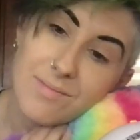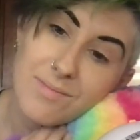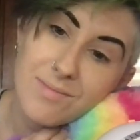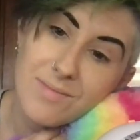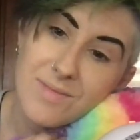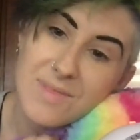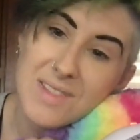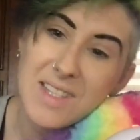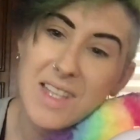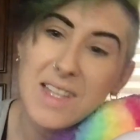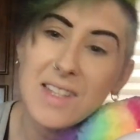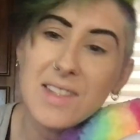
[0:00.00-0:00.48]

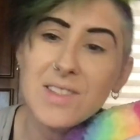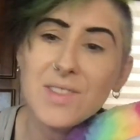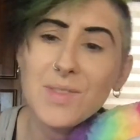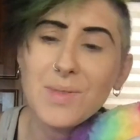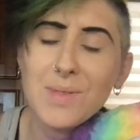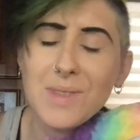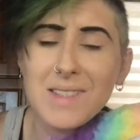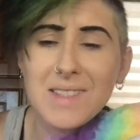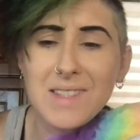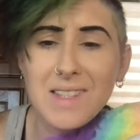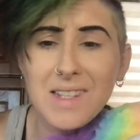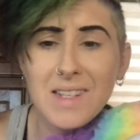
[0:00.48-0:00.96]

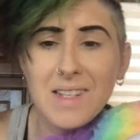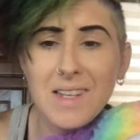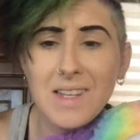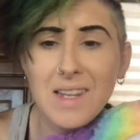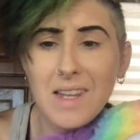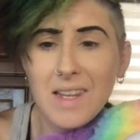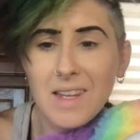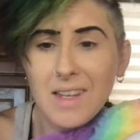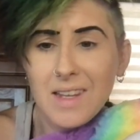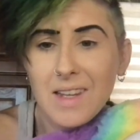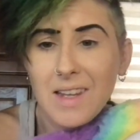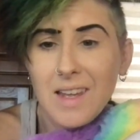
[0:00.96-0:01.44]
sensory
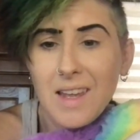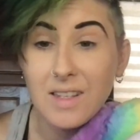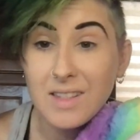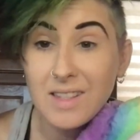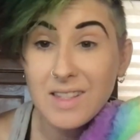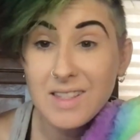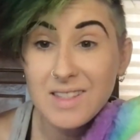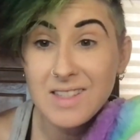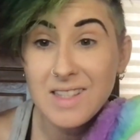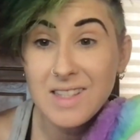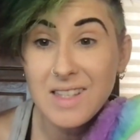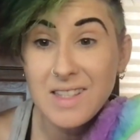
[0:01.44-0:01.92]
seeking.
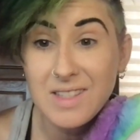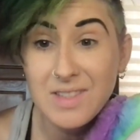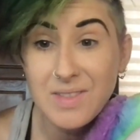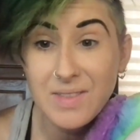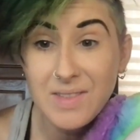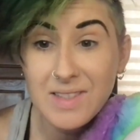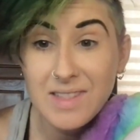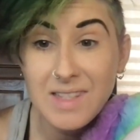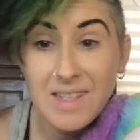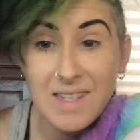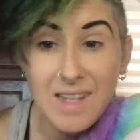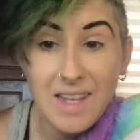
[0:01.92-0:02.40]
The
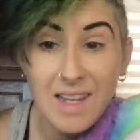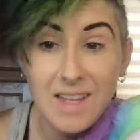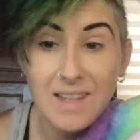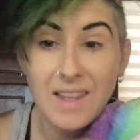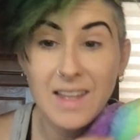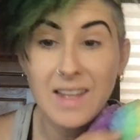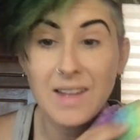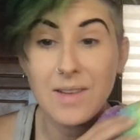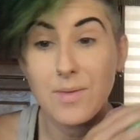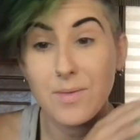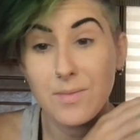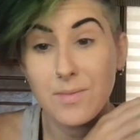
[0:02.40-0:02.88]
sensory seeking,
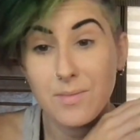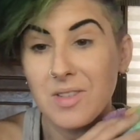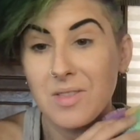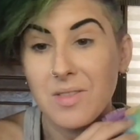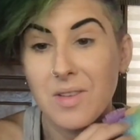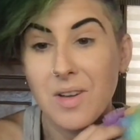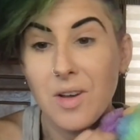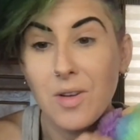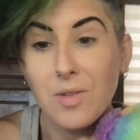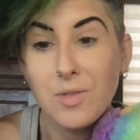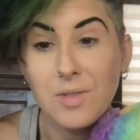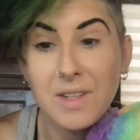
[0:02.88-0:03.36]
like
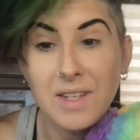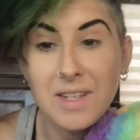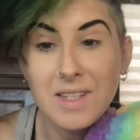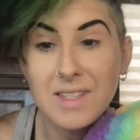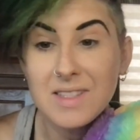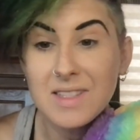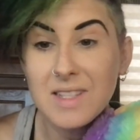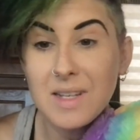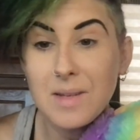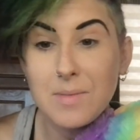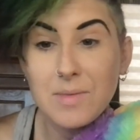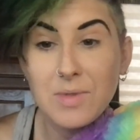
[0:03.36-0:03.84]
holding a
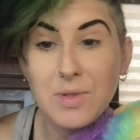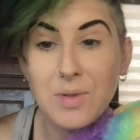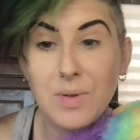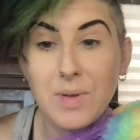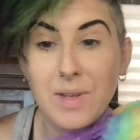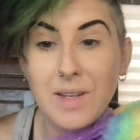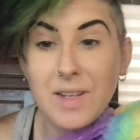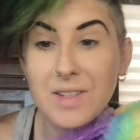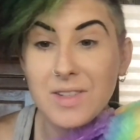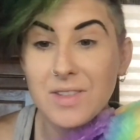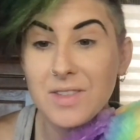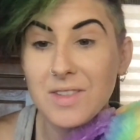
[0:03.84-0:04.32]
STEM
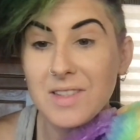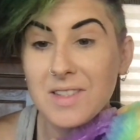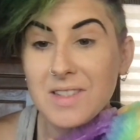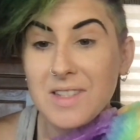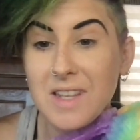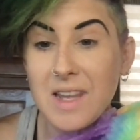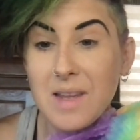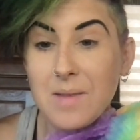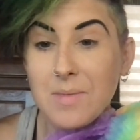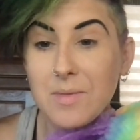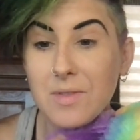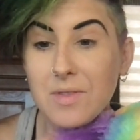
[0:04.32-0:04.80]
toy under the
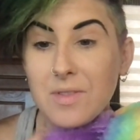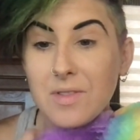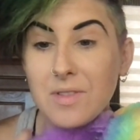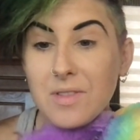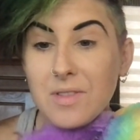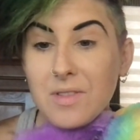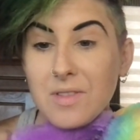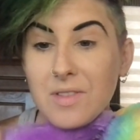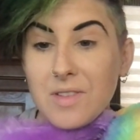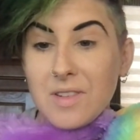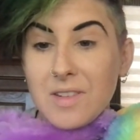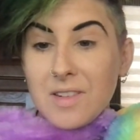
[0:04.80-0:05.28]
table
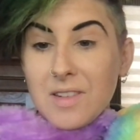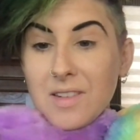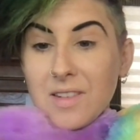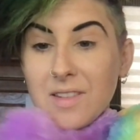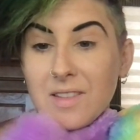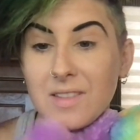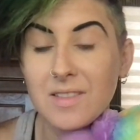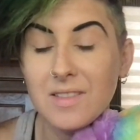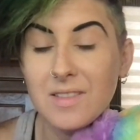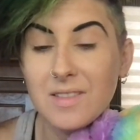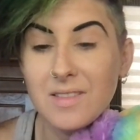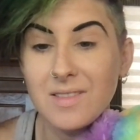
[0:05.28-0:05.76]
or
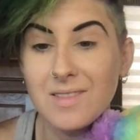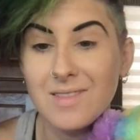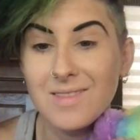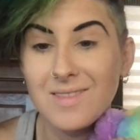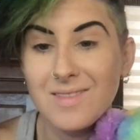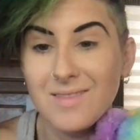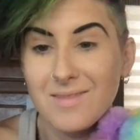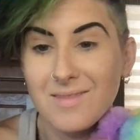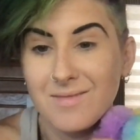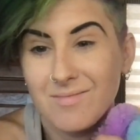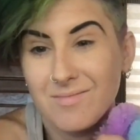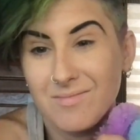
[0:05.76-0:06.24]

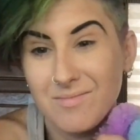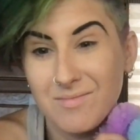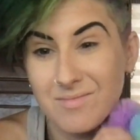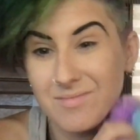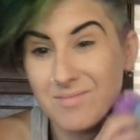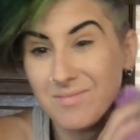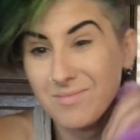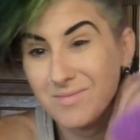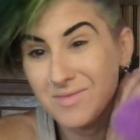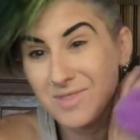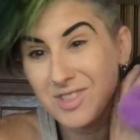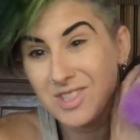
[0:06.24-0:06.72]

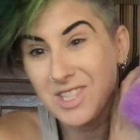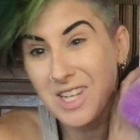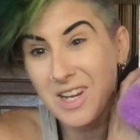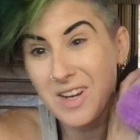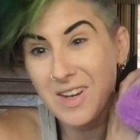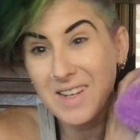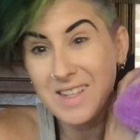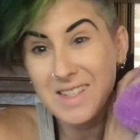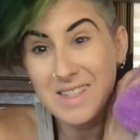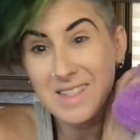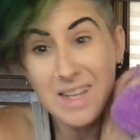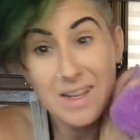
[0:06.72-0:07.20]

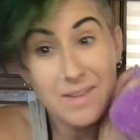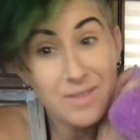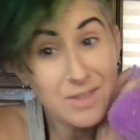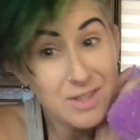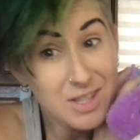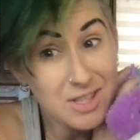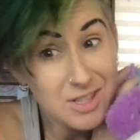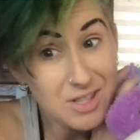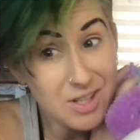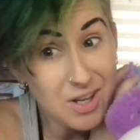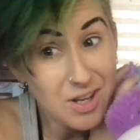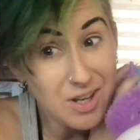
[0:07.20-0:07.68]
sharing David
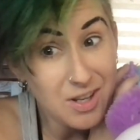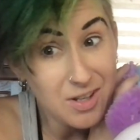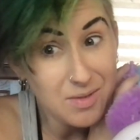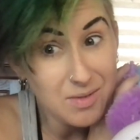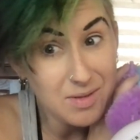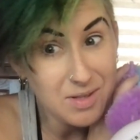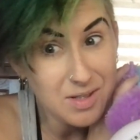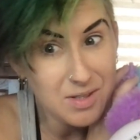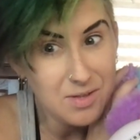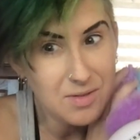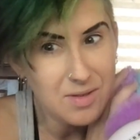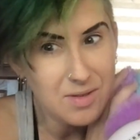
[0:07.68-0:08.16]
the dog
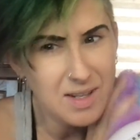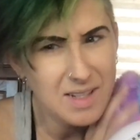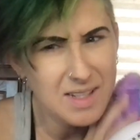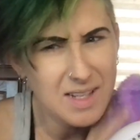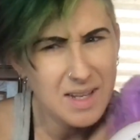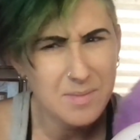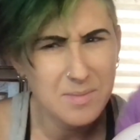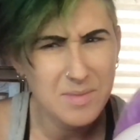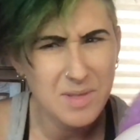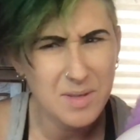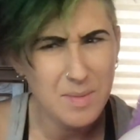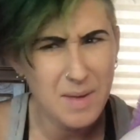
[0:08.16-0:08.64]
with you. I
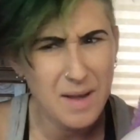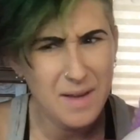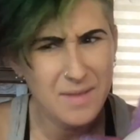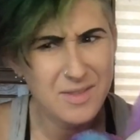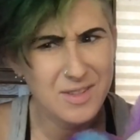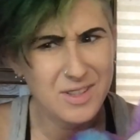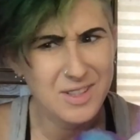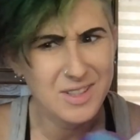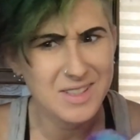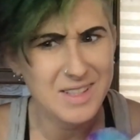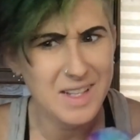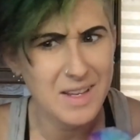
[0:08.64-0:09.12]
named him
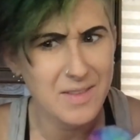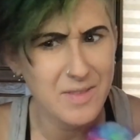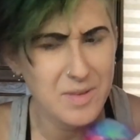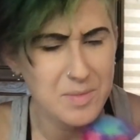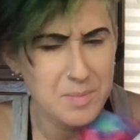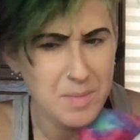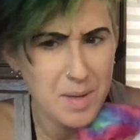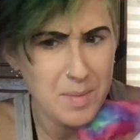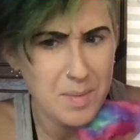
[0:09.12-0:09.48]
after David, my